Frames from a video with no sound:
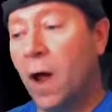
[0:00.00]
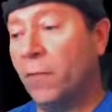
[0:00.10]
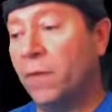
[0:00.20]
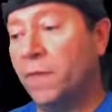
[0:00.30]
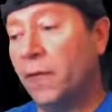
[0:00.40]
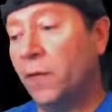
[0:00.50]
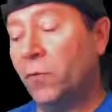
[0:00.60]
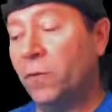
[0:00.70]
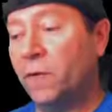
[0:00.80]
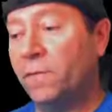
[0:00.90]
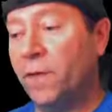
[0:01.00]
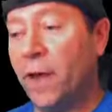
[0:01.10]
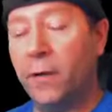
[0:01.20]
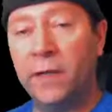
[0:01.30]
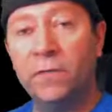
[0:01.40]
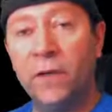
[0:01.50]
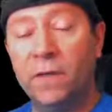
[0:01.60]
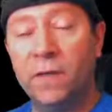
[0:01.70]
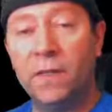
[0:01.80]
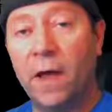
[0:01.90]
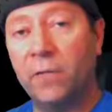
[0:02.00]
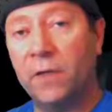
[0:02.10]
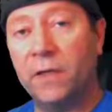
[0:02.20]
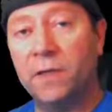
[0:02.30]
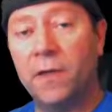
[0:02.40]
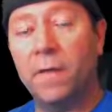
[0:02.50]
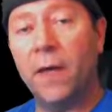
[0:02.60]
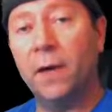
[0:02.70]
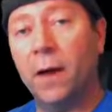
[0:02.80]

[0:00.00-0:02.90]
I would think it would be fair even in the 70s on that